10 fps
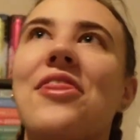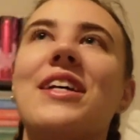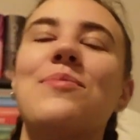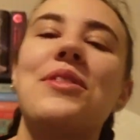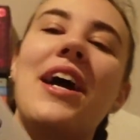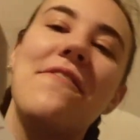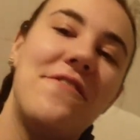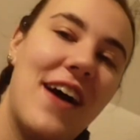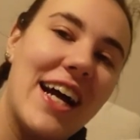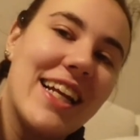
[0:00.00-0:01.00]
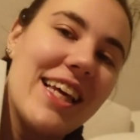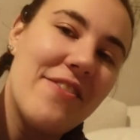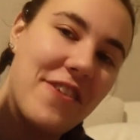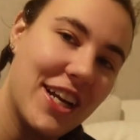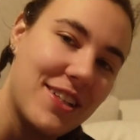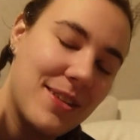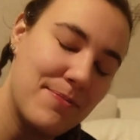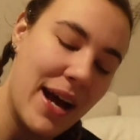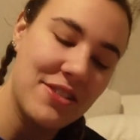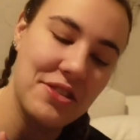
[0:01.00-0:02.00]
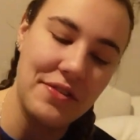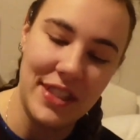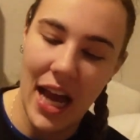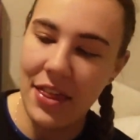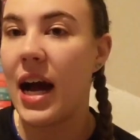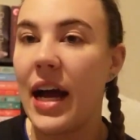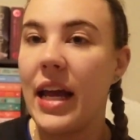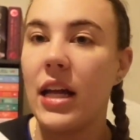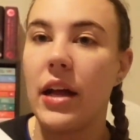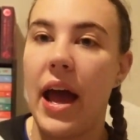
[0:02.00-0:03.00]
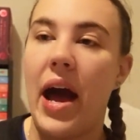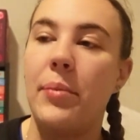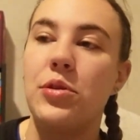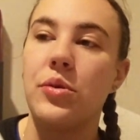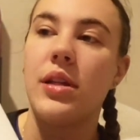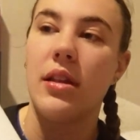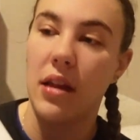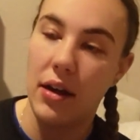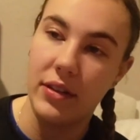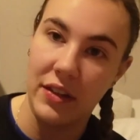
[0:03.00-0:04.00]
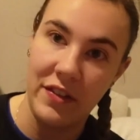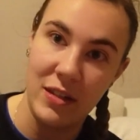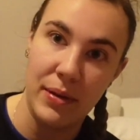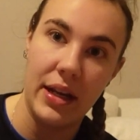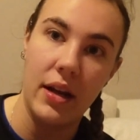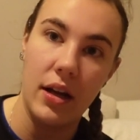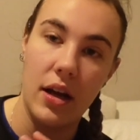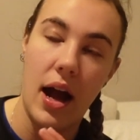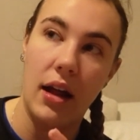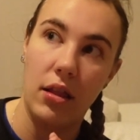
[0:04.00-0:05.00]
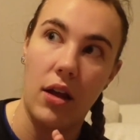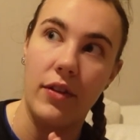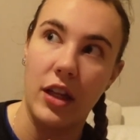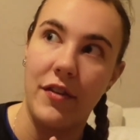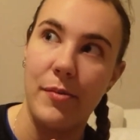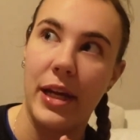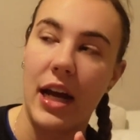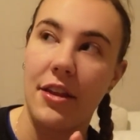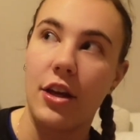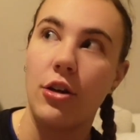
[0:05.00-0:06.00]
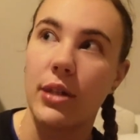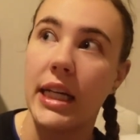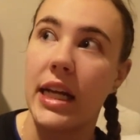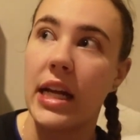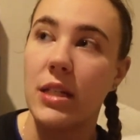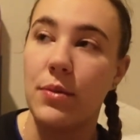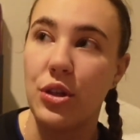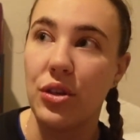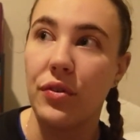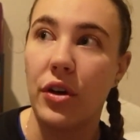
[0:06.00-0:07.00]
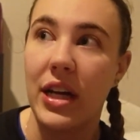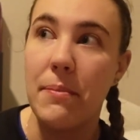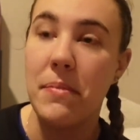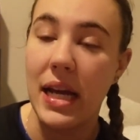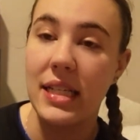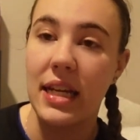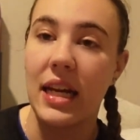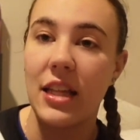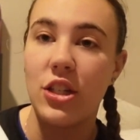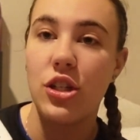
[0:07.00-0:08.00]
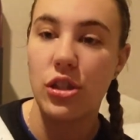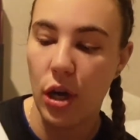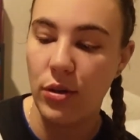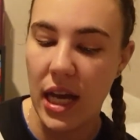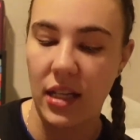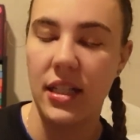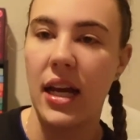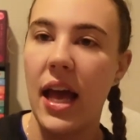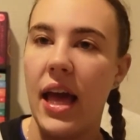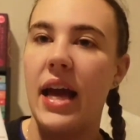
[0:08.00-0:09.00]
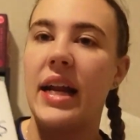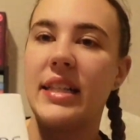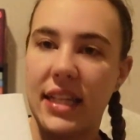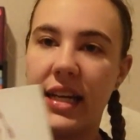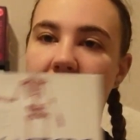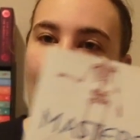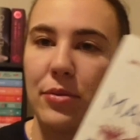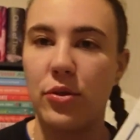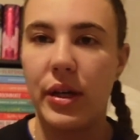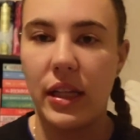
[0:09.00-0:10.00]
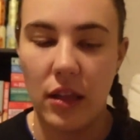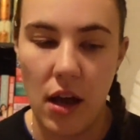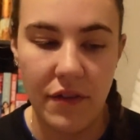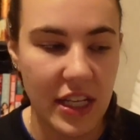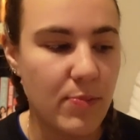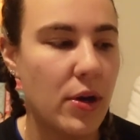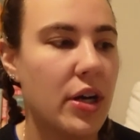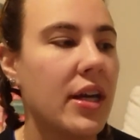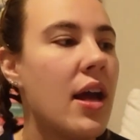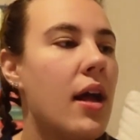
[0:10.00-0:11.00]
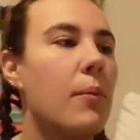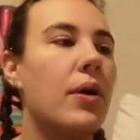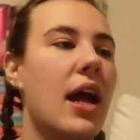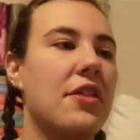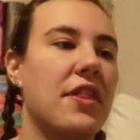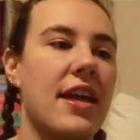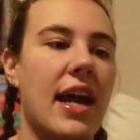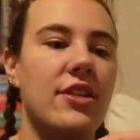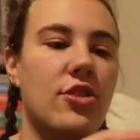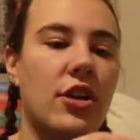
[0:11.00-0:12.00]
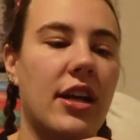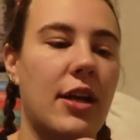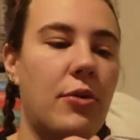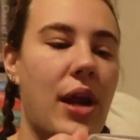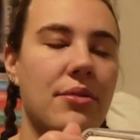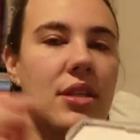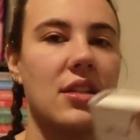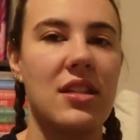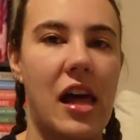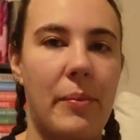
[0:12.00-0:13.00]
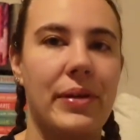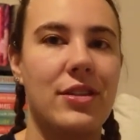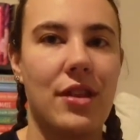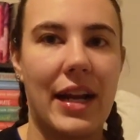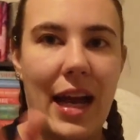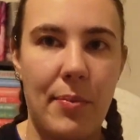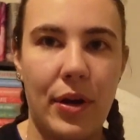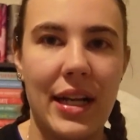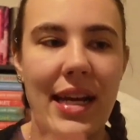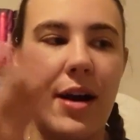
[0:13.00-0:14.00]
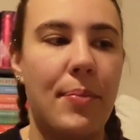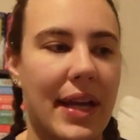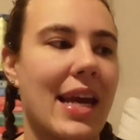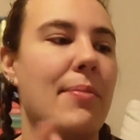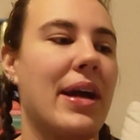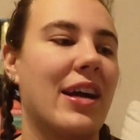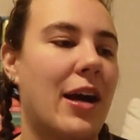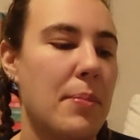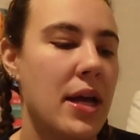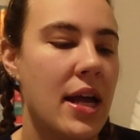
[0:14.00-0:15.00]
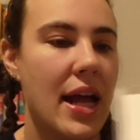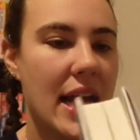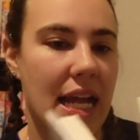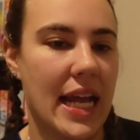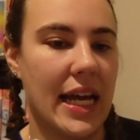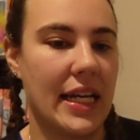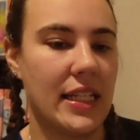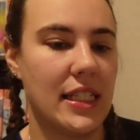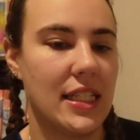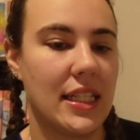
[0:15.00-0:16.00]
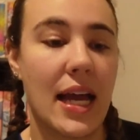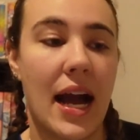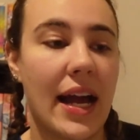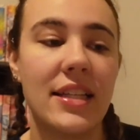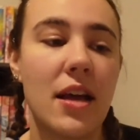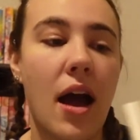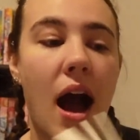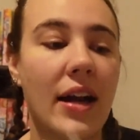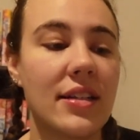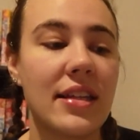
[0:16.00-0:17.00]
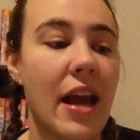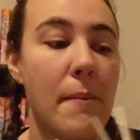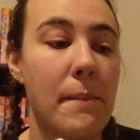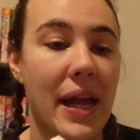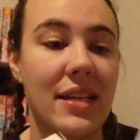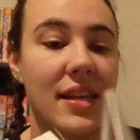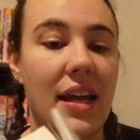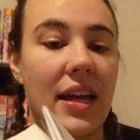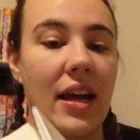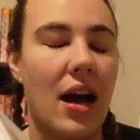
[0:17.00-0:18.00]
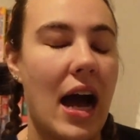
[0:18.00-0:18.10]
This month I finally finished Masters of Death. I absolutely love Olivia Blake. I think her writing is beautiful and amazing, and I think she's so talented, and I did absolutely love this book, but I think I started it when I was in a slump, and so then I kept putting it down, picking it back up, and yeah, it's honestly amazing.